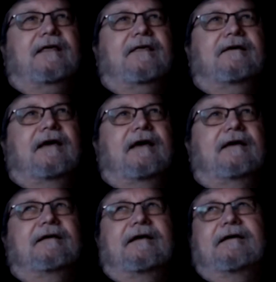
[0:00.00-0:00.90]
the
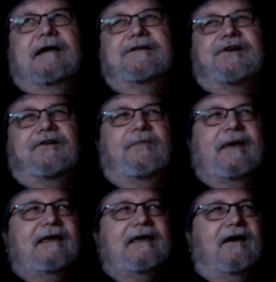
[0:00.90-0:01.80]
HF
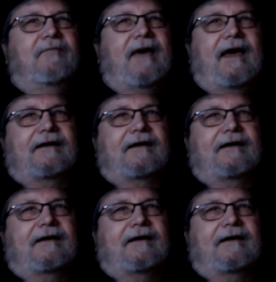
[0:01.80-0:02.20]
may come back.